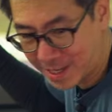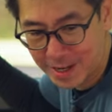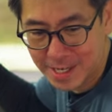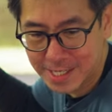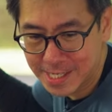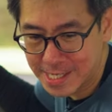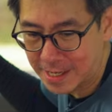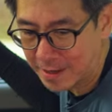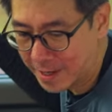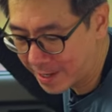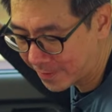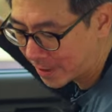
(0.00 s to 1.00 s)
Now let's see,
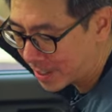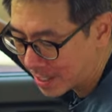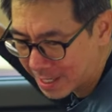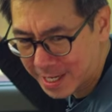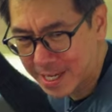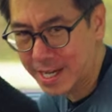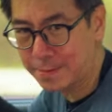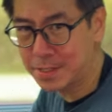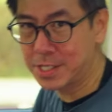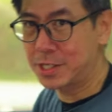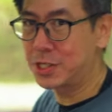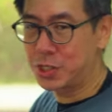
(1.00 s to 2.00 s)
I've got
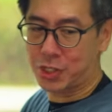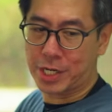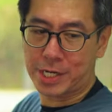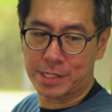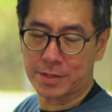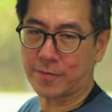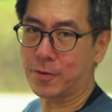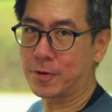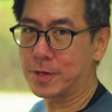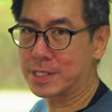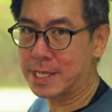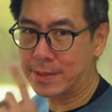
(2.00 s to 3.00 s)
captain's chairs, of
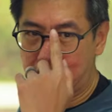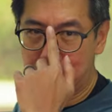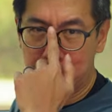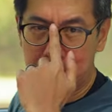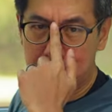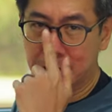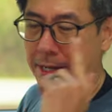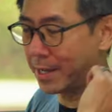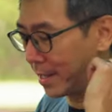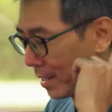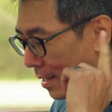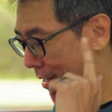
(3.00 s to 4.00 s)
course, and that means
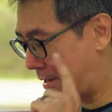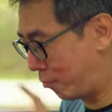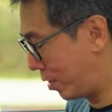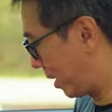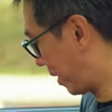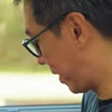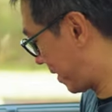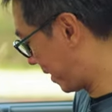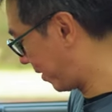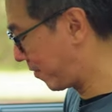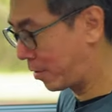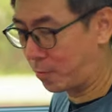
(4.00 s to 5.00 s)
I can
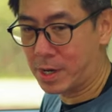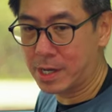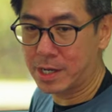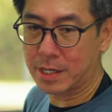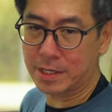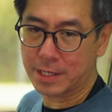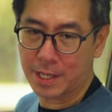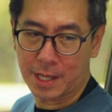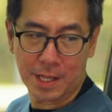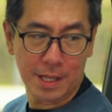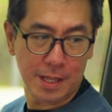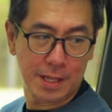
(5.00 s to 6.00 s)
recline if I want.
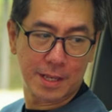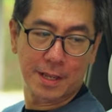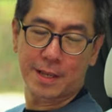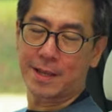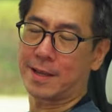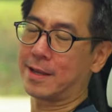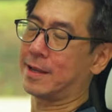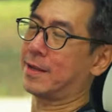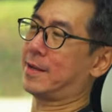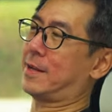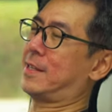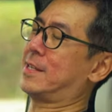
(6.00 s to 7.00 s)

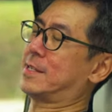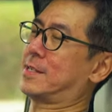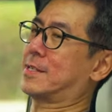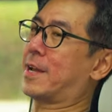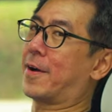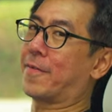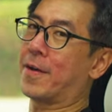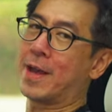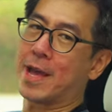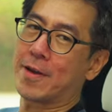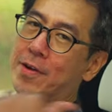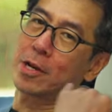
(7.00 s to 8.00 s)
Ah, that's the stuff.
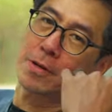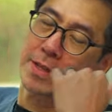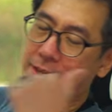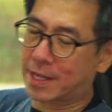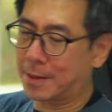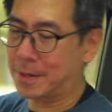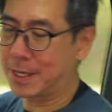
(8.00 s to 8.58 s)
If I don't like the guy